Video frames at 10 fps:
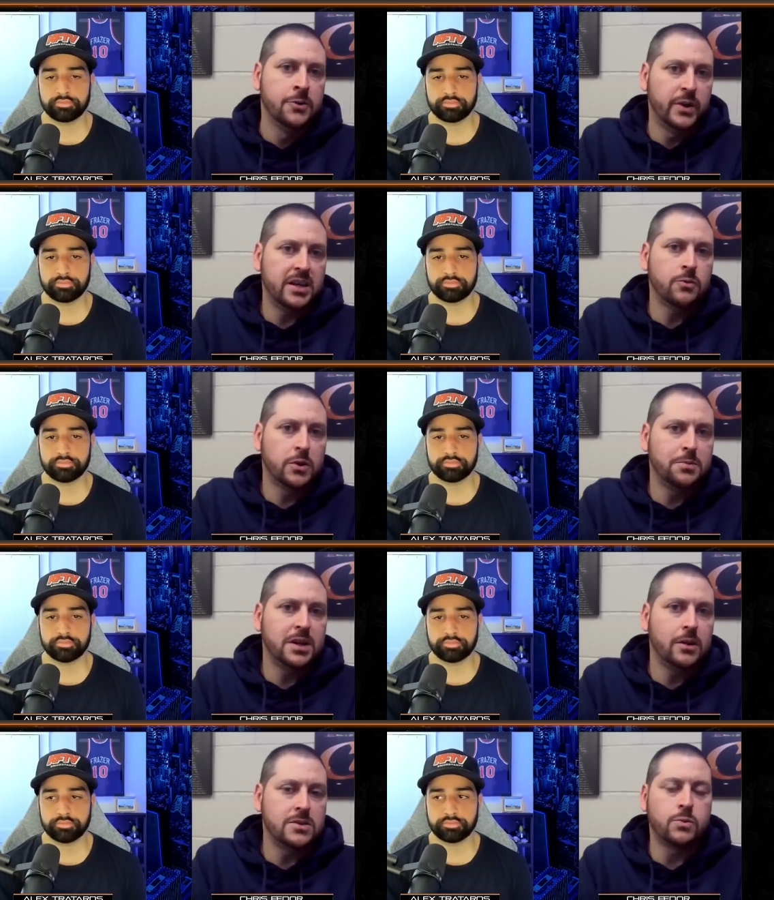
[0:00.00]
Speaker 1: Ricky
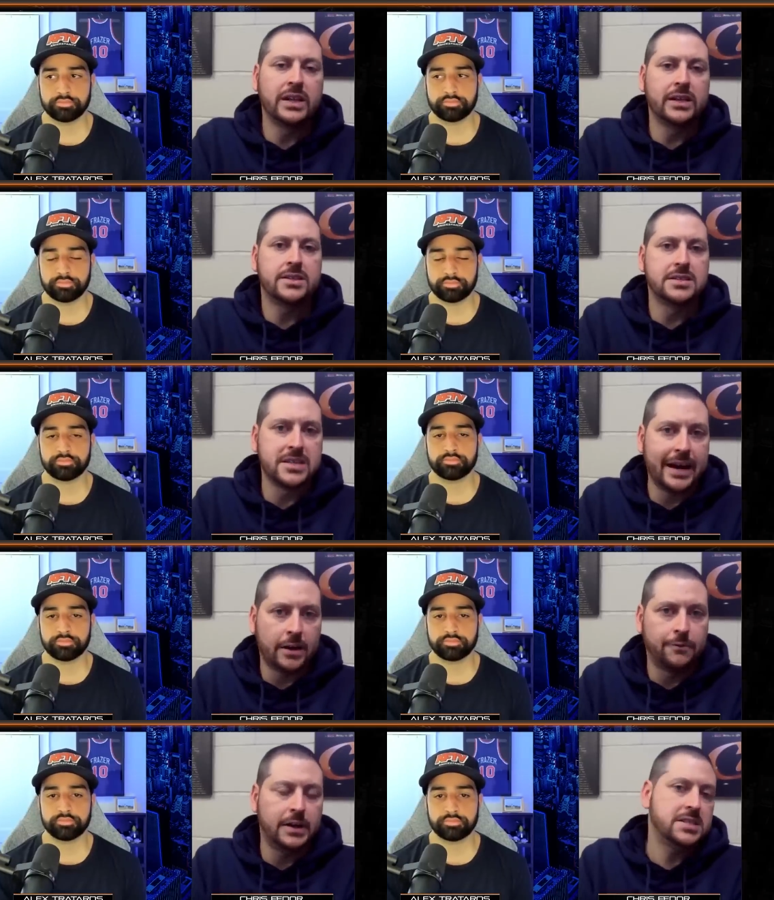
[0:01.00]
Rubio is willing to
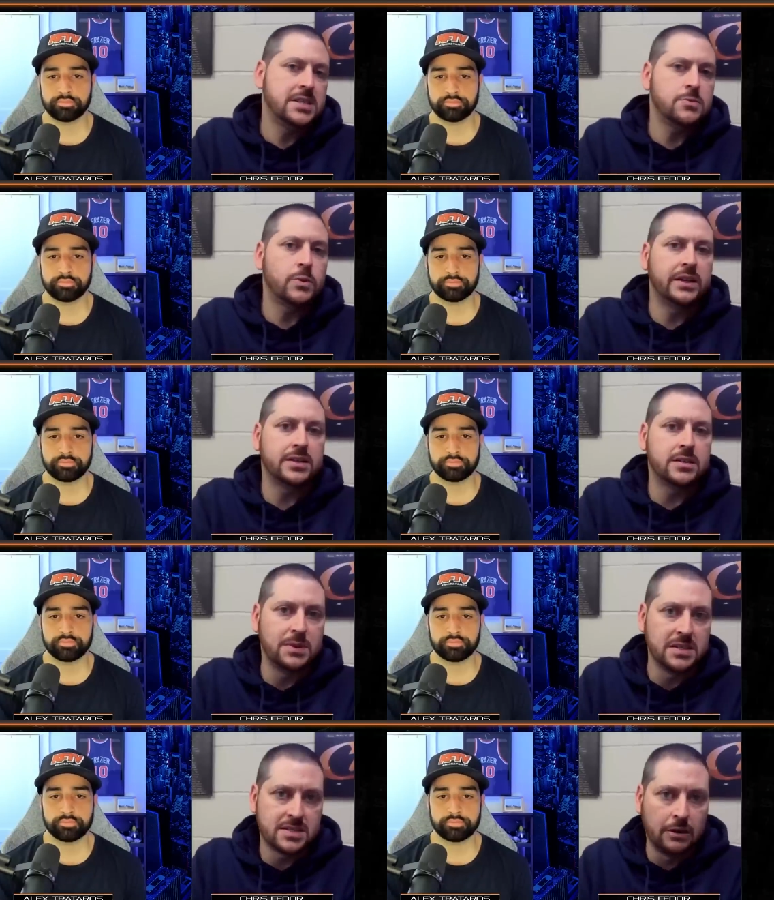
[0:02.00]
sacrifice. He's willing to
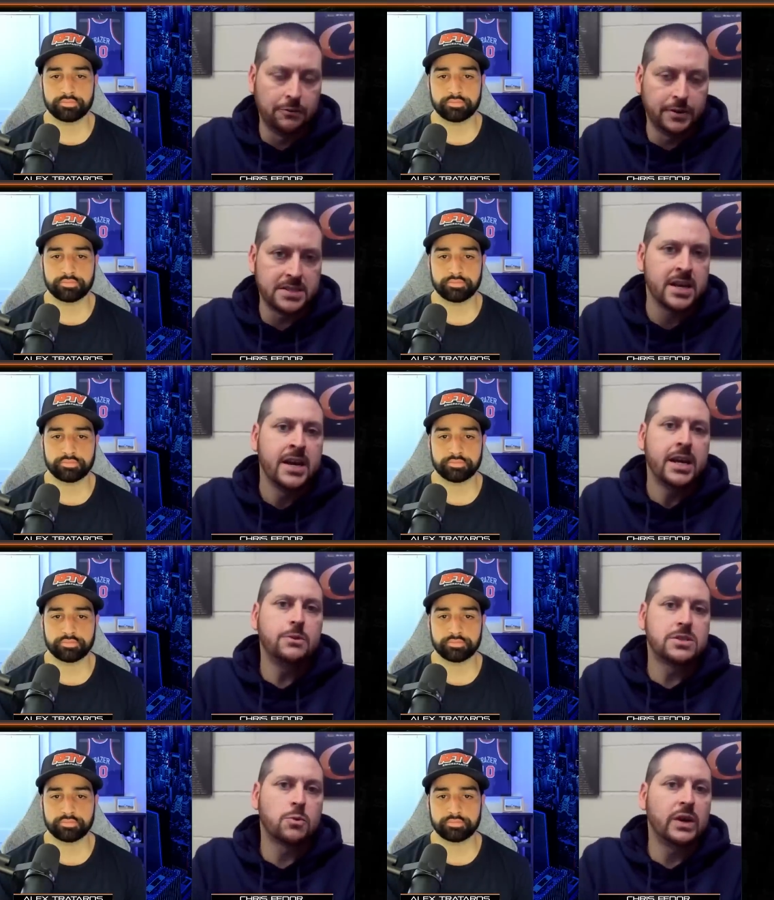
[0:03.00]
be selfless. He
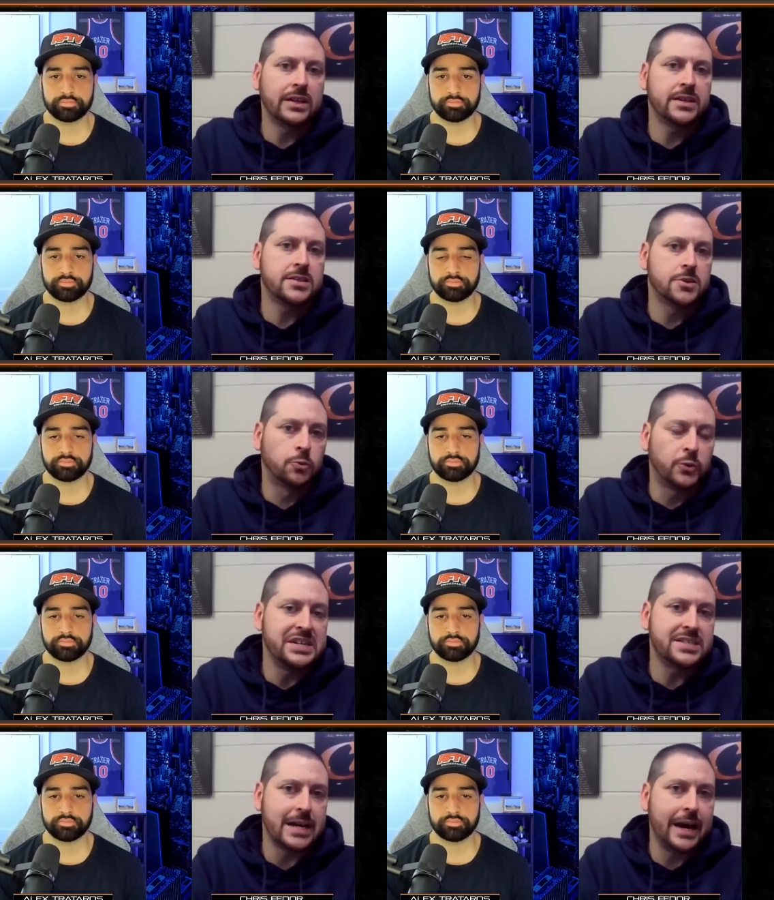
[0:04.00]
was willing to
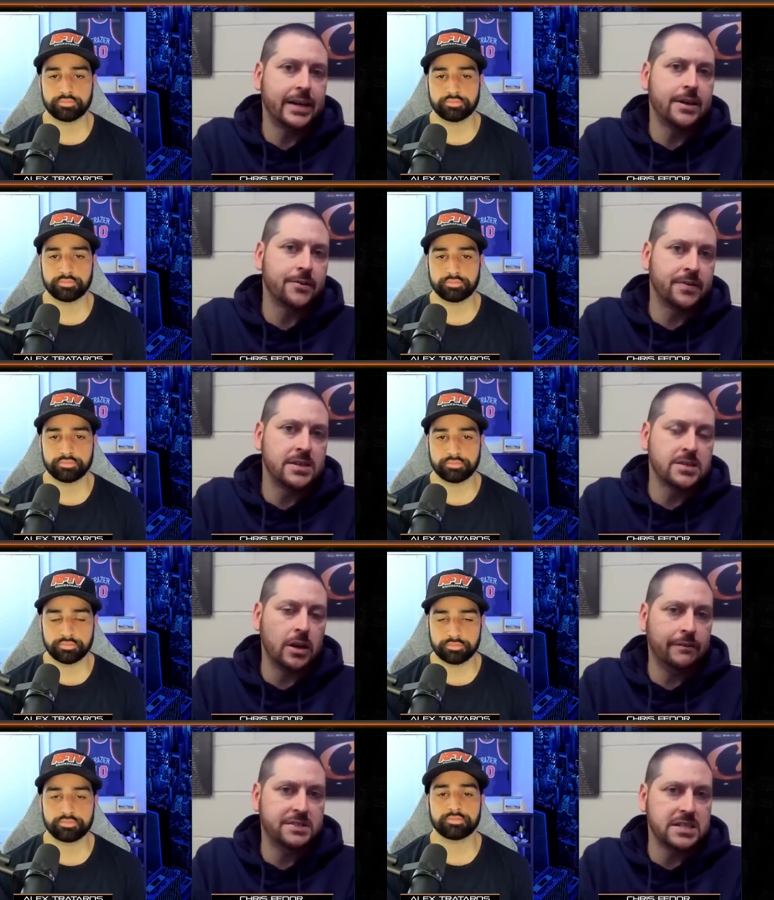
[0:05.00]
re-sign here this
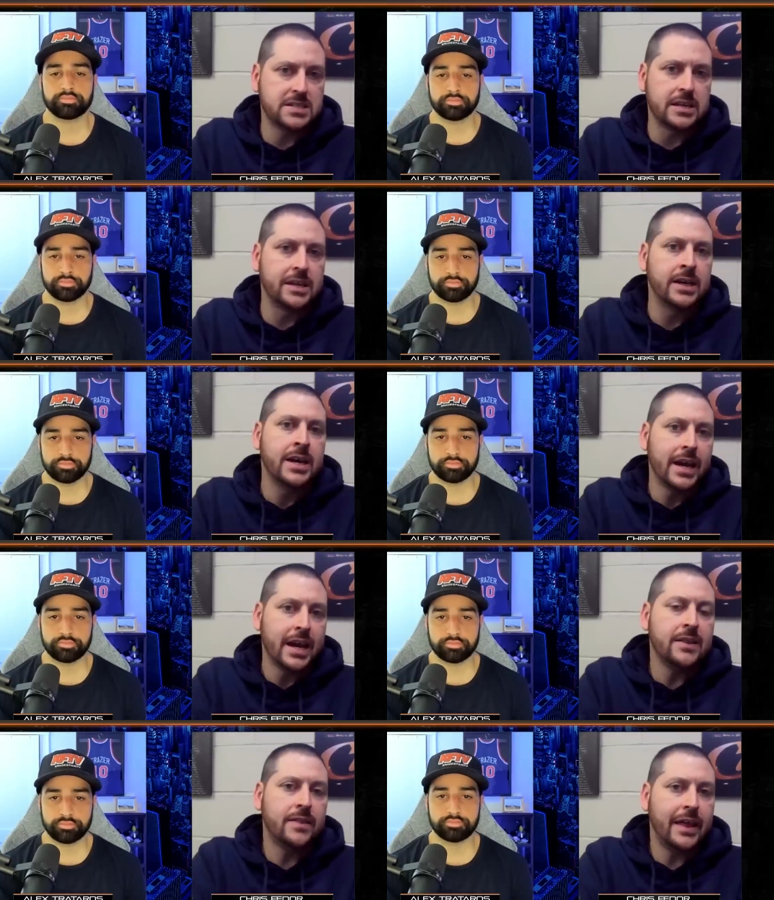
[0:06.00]
offseason
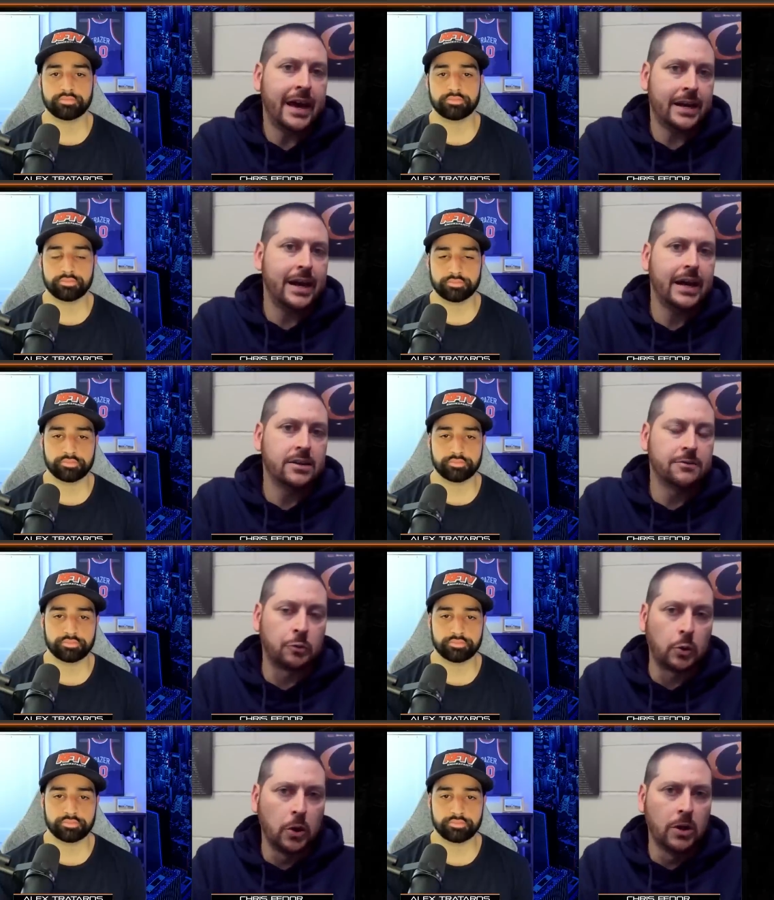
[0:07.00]
in that kind of
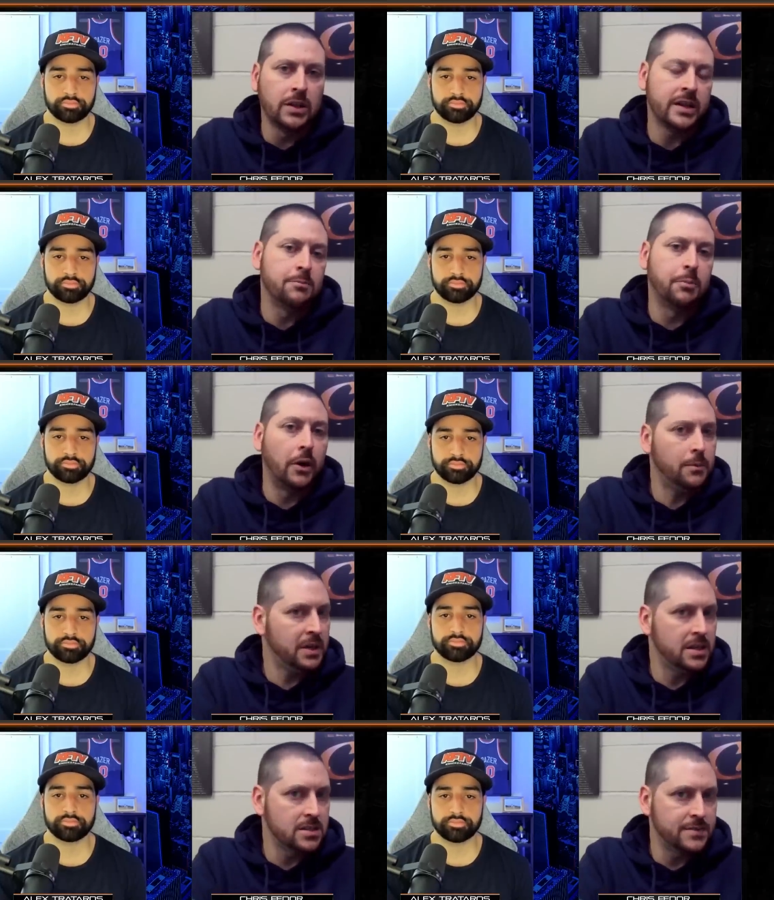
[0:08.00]
role, in part
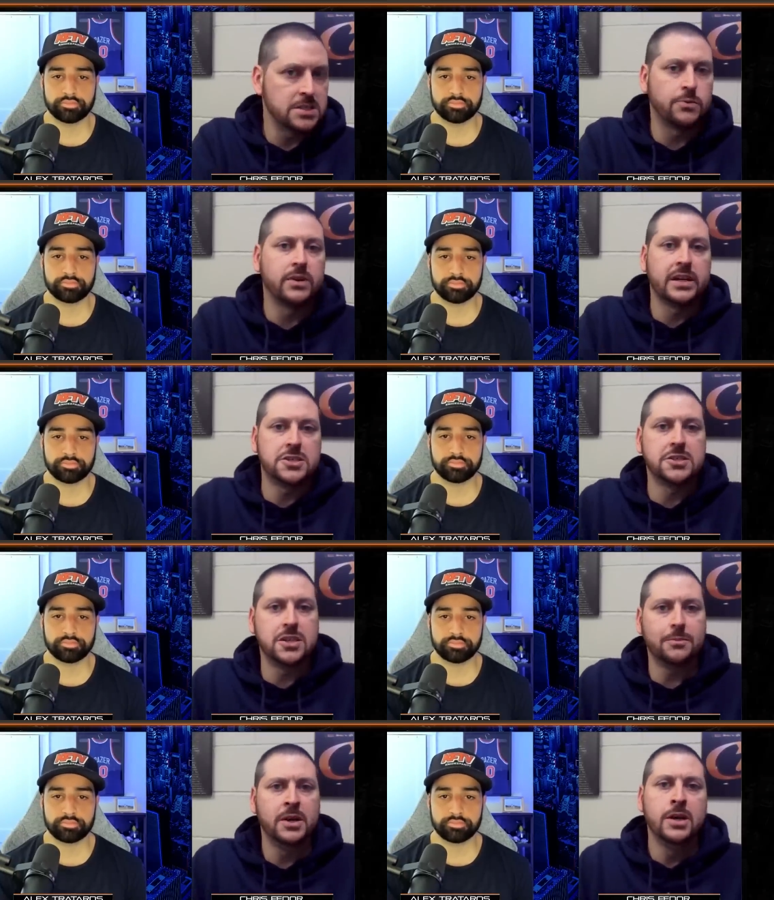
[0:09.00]
because of his
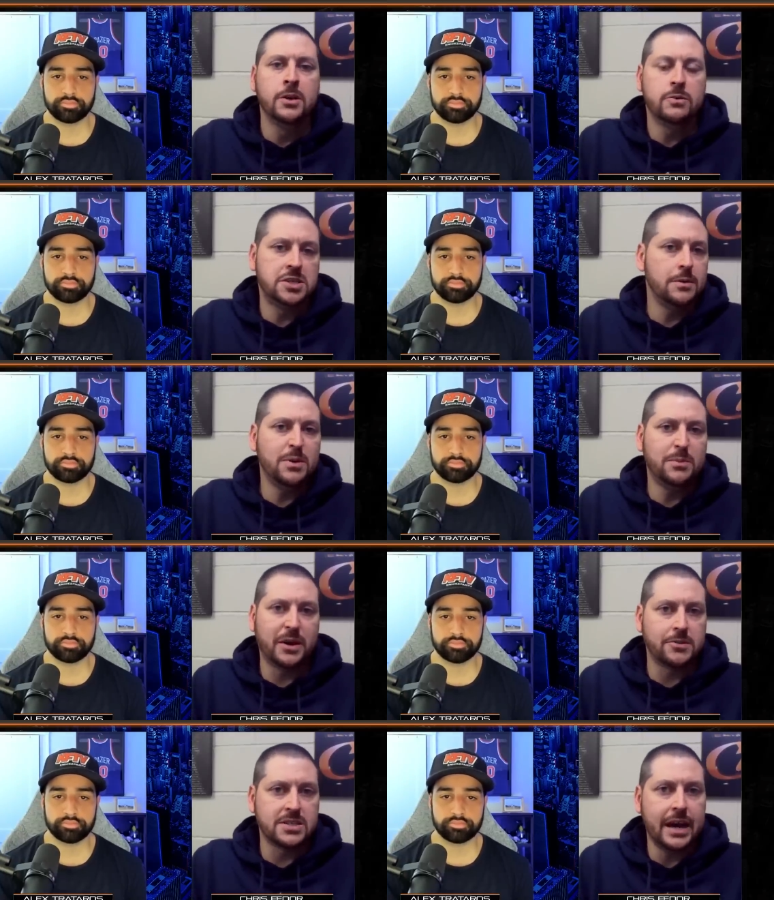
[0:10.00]
relationship with J B.
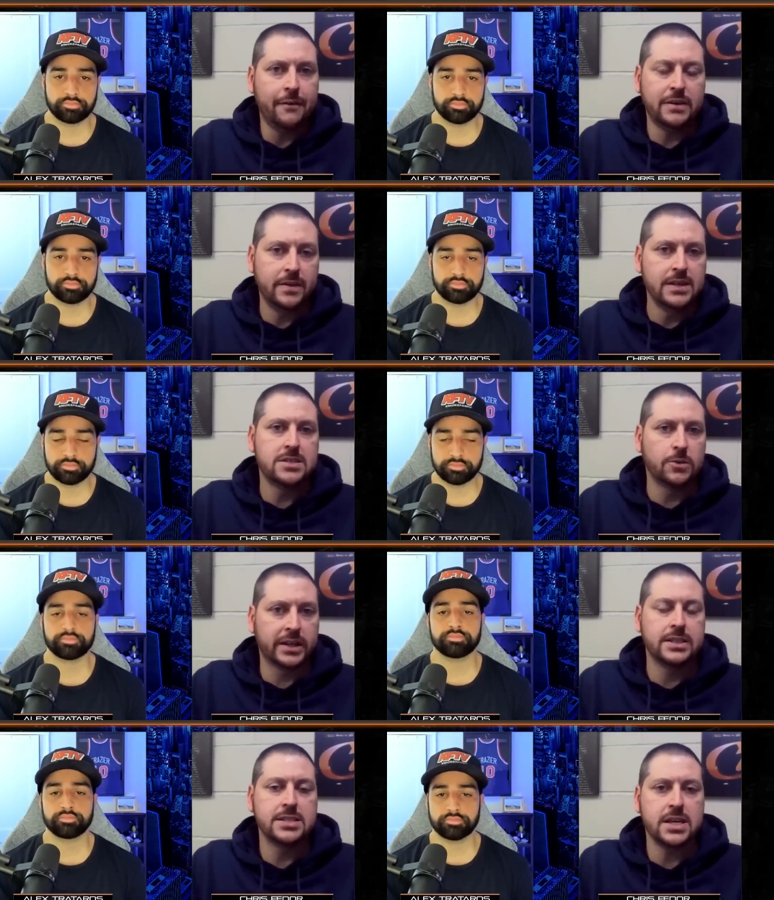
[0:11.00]
Bickerstaff and this
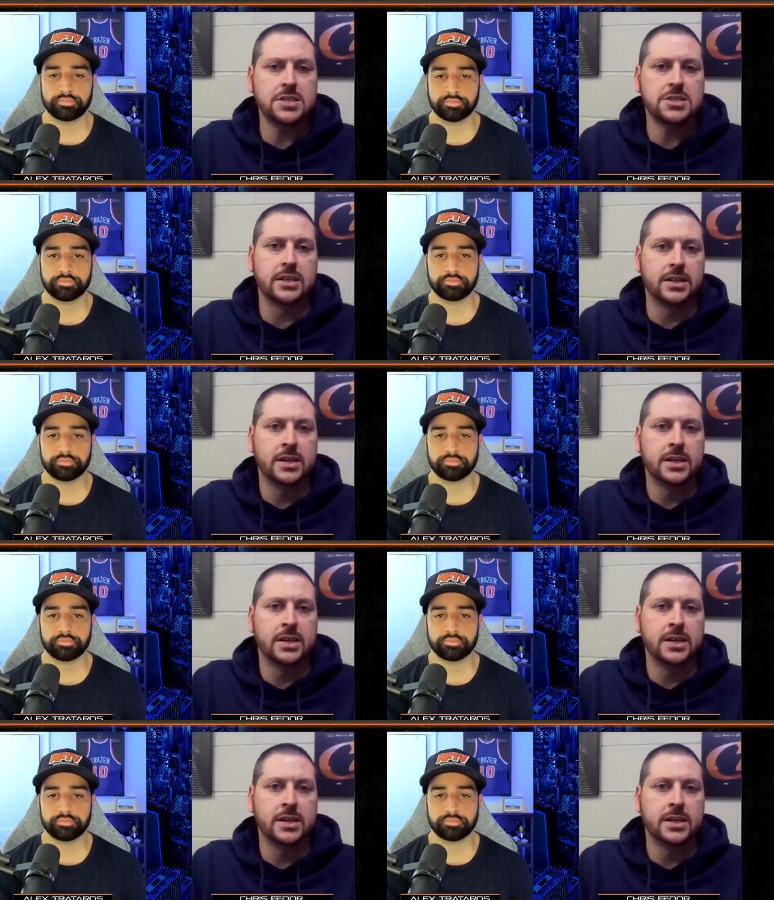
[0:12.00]
organization.